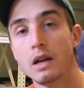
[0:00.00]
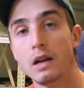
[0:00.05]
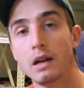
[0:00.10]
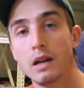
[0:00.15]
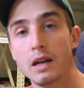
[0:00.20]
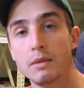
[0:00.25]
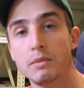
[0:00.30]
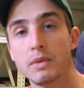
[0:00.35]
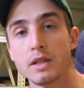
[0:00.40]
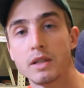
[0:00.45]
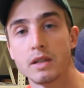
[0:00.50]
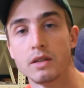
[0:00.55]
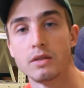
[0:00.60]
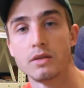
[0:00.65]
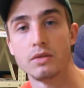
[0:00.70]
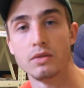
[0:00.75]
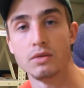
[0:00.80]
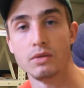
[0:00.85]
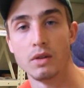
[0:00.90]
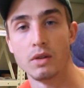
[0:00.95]
limited
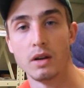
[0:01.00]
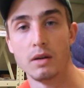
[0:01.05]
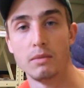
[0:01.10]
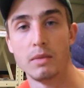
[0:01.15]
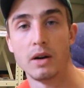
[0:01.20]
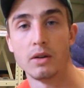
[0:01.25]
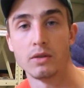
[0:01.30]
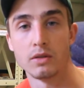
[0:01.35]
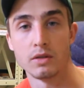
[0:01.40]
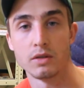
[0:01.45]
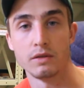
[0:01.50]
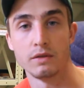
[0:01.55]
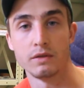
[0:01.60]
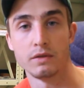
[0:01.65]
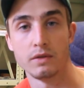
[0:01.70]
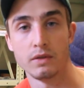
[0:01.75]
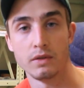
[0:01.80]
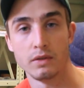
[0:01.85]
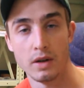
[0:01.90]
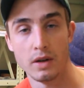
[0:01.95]
to the amount
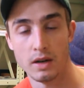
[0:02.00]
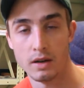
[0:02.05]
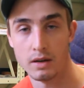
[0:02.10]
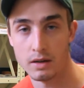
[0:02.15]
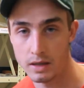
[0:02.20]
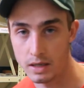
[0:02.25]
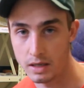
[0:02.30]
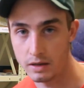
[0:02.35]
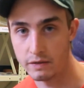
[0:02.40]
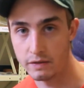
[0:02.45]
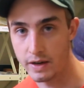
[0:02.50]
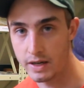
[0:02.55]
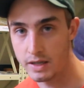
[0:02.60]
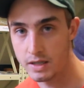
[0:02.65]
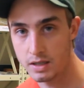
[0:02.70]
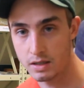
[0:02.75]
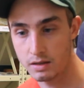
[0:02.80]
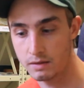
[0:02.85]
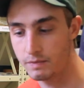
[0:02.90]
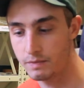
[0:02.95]
of
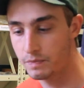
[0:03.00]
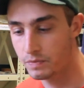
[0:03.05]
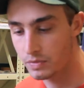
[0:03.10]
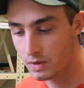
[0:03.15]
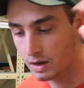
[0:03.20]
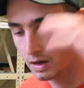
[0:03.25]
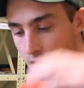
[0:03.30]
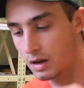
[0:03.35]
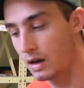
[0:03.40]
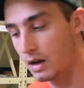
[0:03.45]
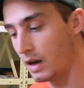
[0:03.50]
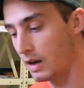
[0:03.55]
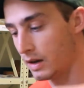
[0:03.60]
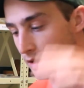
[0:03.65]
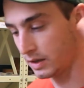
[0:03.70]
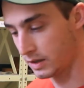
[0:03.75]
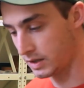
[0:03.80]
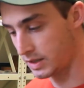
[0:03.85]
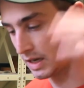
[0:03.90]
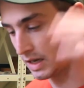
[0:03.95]
elevation
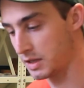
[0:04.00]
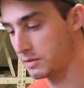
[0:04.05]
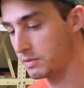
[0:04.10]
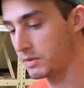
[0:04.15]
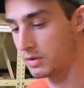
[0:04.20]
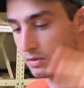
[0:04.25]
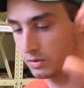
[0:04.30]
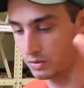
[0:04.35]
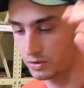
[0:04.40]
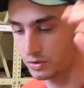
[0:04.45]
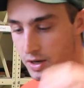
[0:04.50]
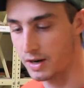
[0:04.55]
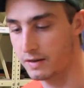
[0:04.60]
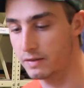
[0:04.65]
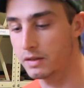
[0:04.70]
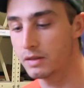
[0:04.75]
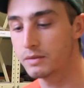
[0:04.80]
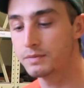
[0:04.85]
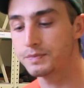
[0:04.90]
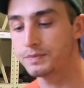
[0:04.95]
adjustments or travel